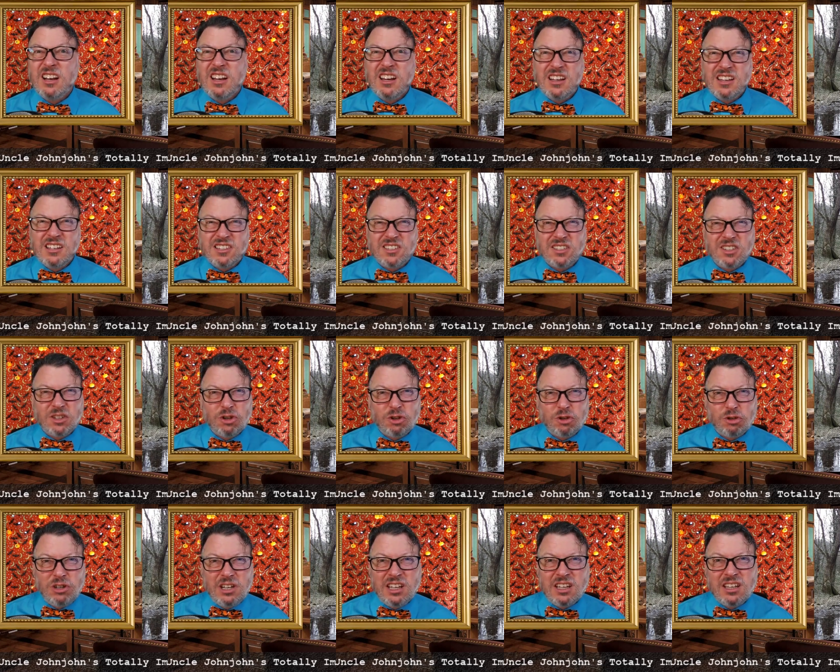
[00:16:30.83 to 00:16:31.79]
is the
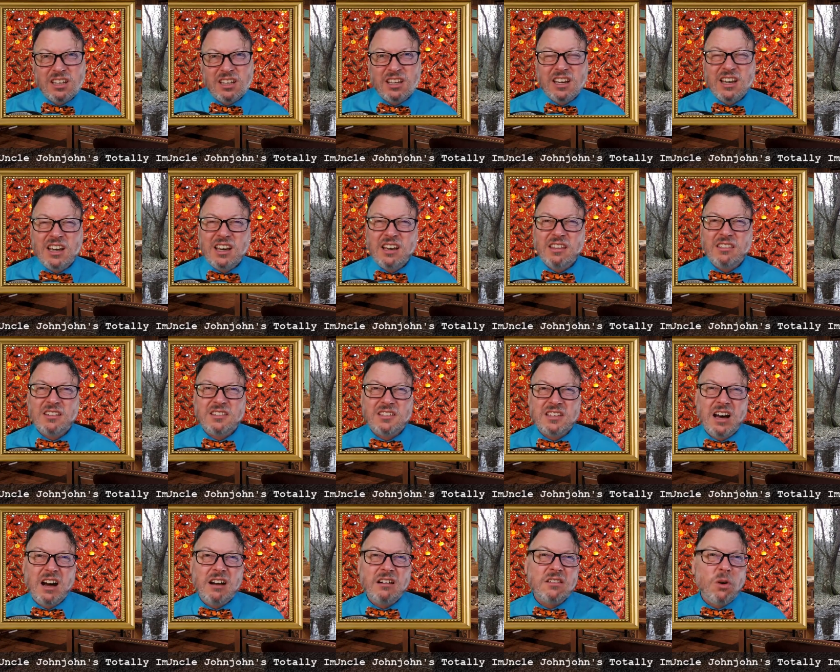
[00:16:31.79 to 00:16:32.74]
creek, the
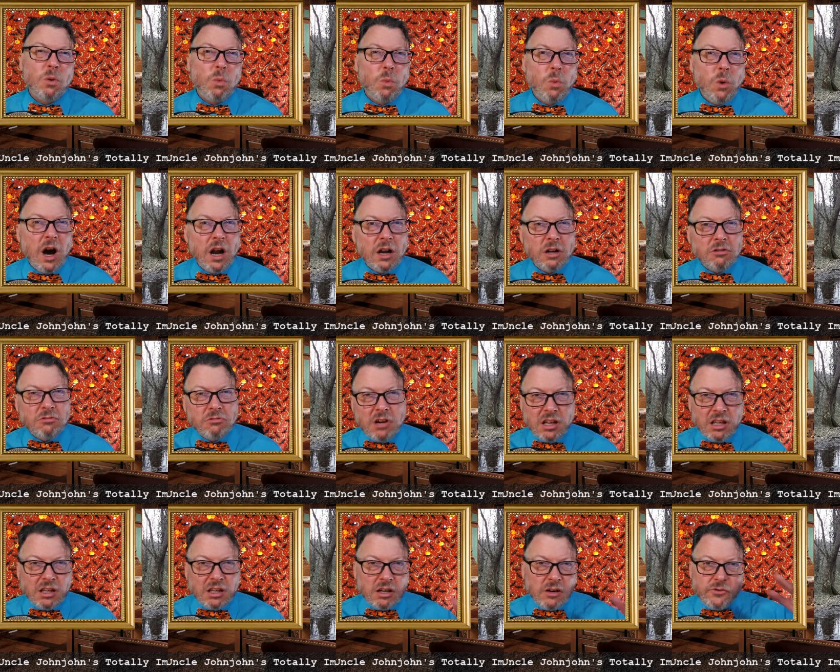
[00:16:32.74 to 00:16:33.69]
sound of the water
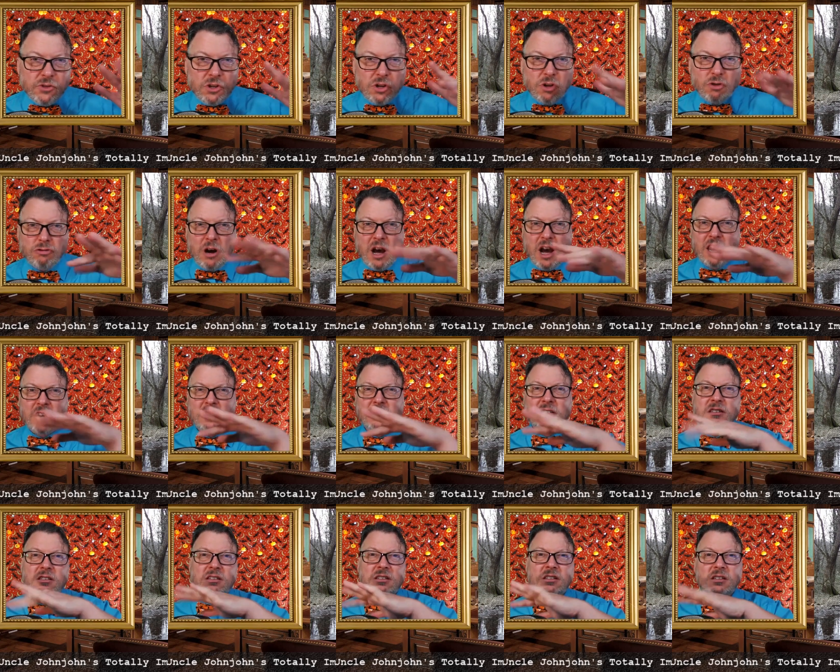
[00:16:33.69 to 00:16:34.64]
running over the
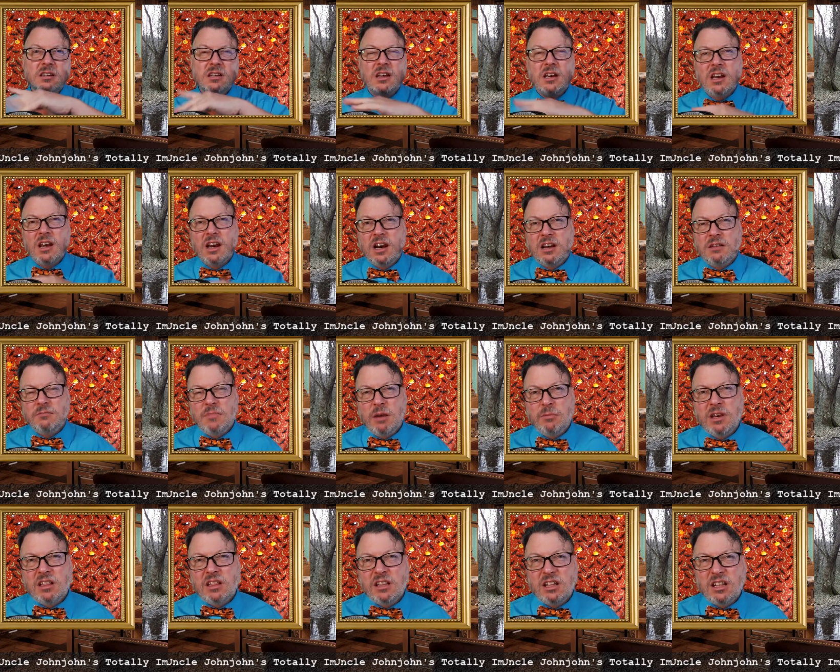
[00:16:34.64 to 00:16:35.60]
rocks, and maybe
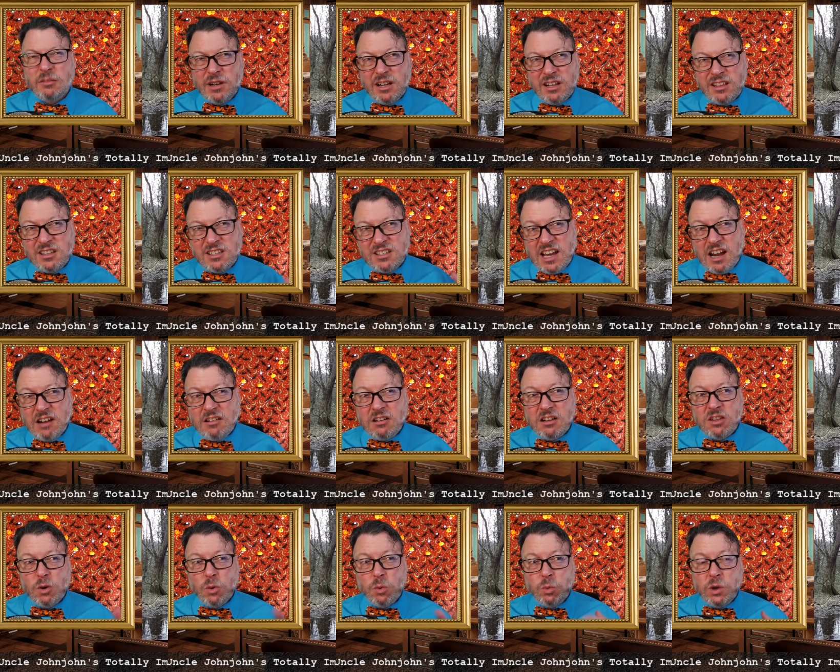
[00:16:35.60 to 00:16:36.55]
a little bit of the sound of
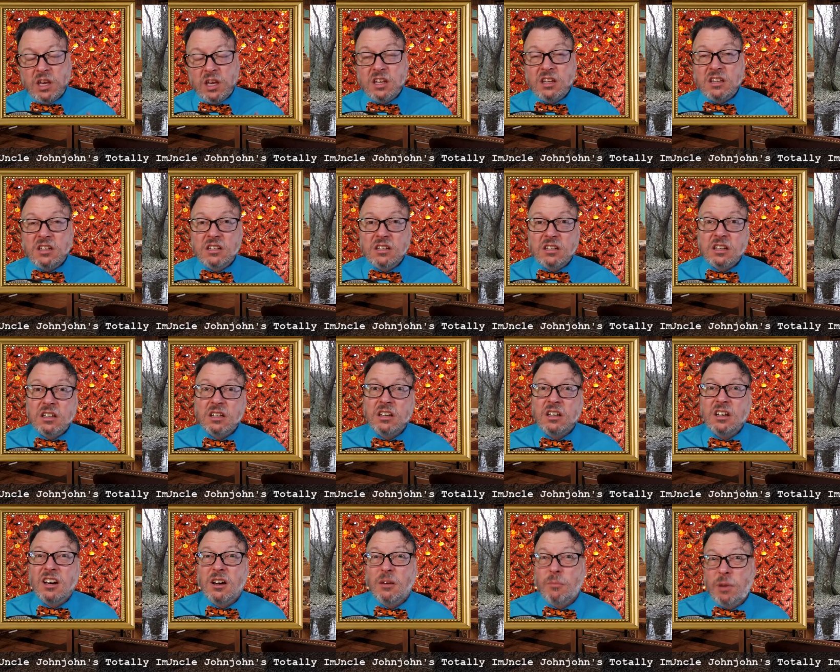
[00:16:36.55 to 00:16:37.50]
the wind.
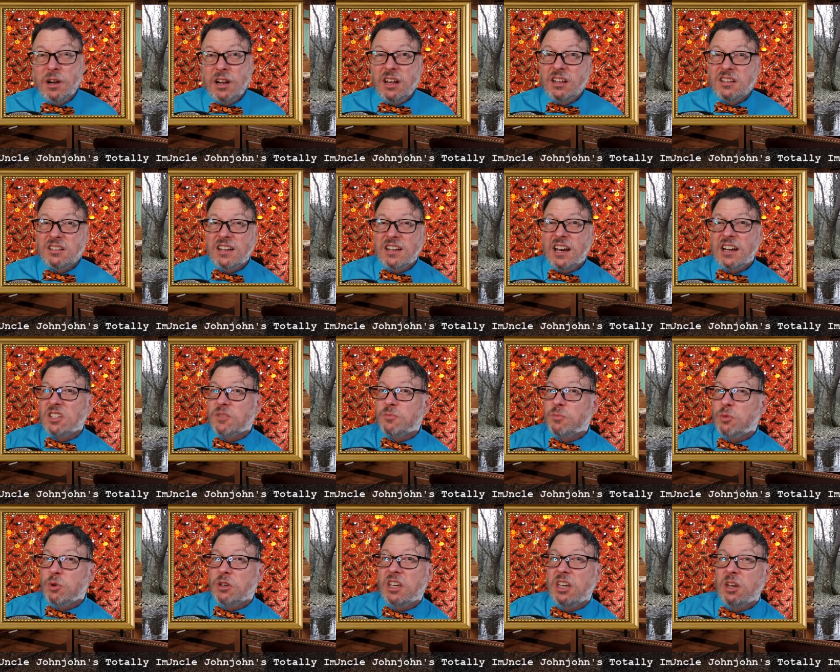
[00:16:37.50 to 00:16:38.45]
But it's not
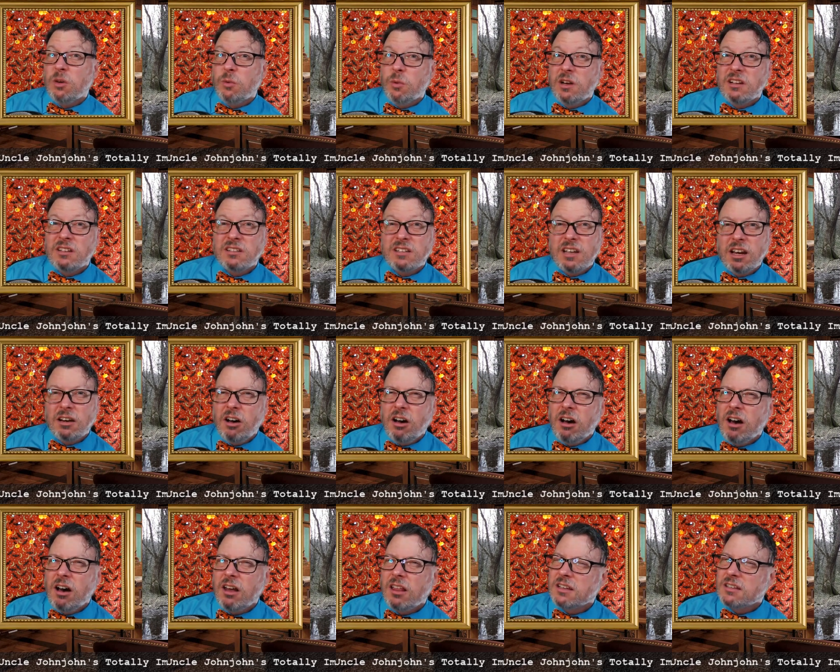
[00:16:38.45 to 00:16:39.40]
spooky even. It's like, ah,
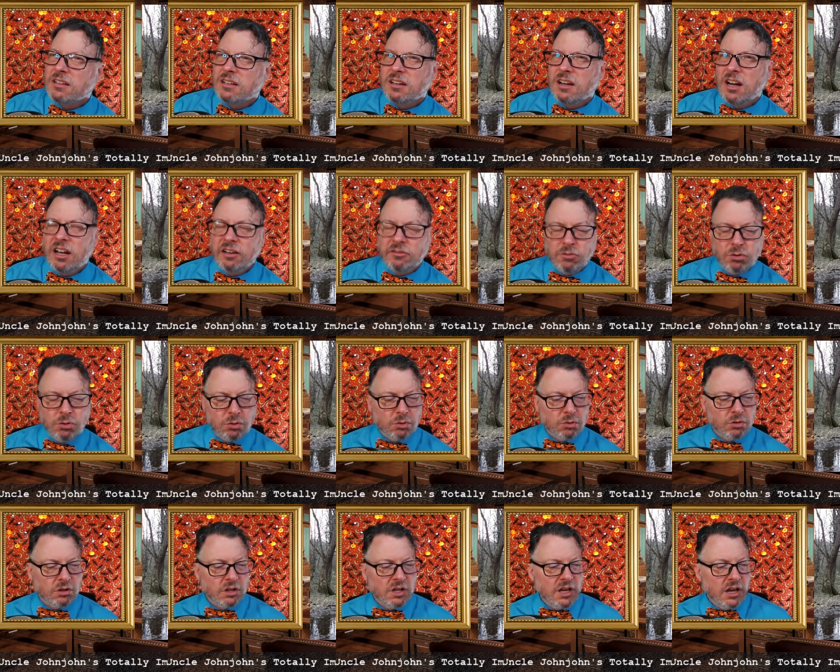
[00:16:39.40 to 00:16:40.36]
oh, that's kind of cool.
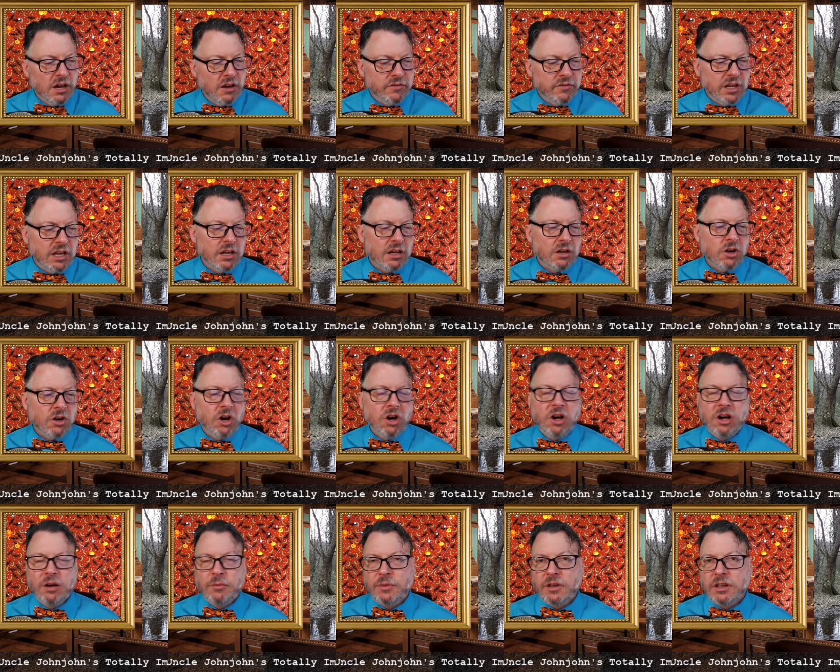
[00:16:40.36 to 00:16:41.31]
Very
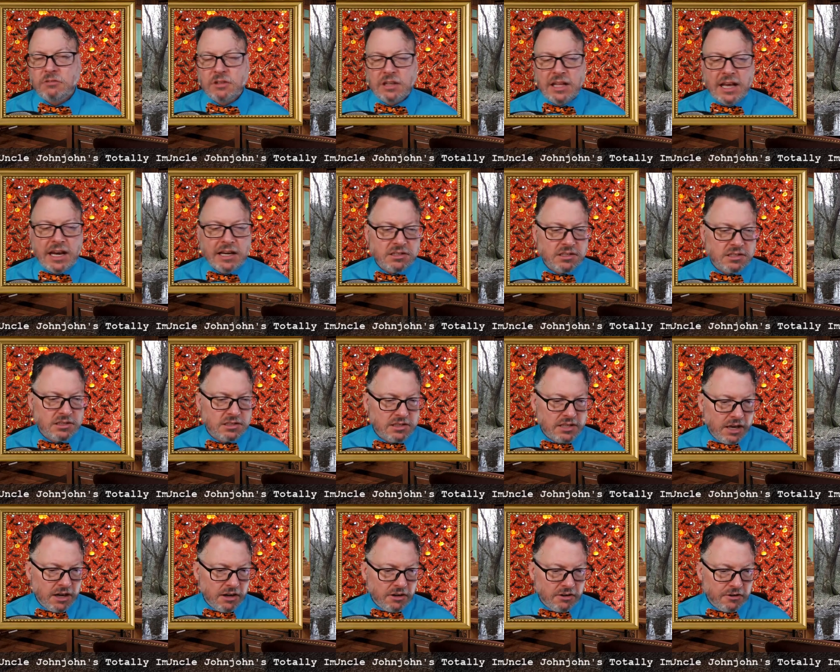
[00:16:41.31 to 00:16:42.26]
calm and relaxing
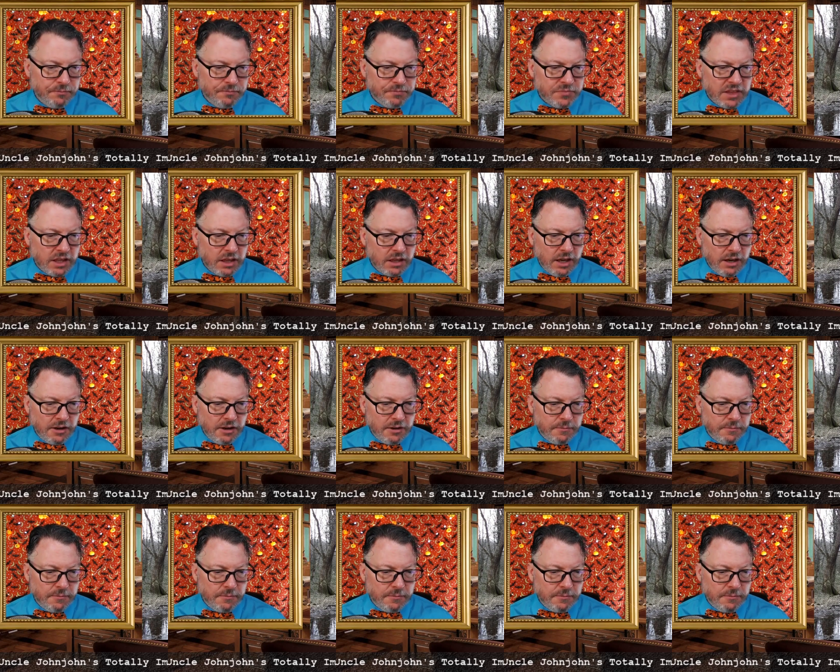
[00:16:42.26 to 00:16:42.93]
sound. Yeah.